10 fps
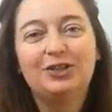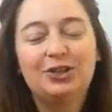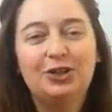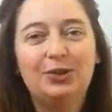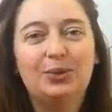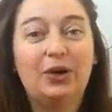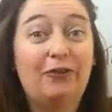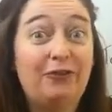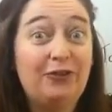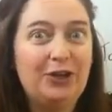too
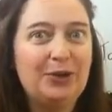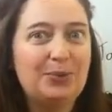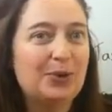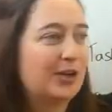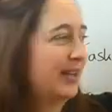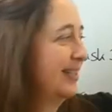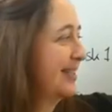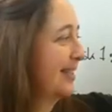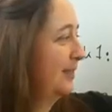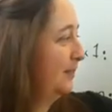few words.